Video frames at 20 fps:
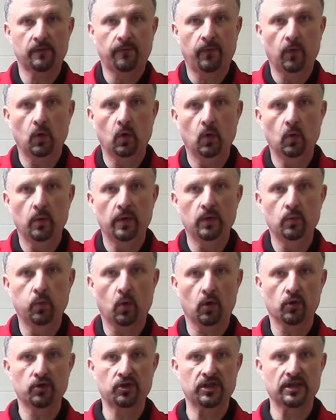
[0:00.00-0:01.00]
forward,
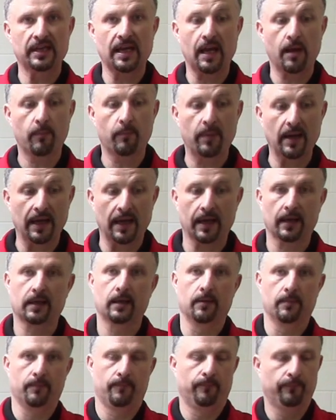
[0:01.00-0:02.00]
one step
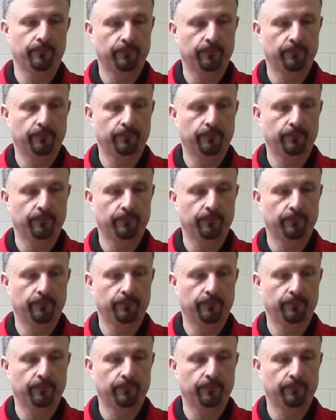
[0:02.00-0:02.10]
back.